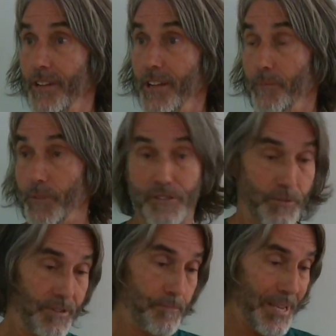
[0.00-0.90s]

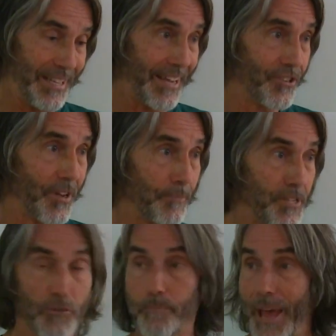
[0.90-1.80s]
You'd be like
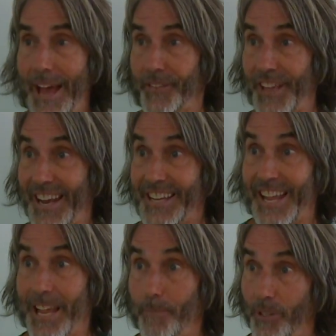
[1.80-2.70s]
something you'd pass at a
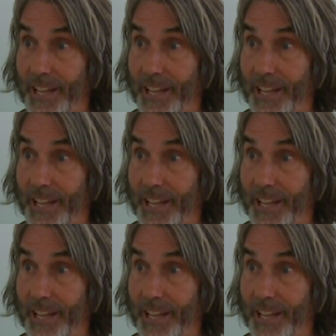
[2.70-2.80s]
table,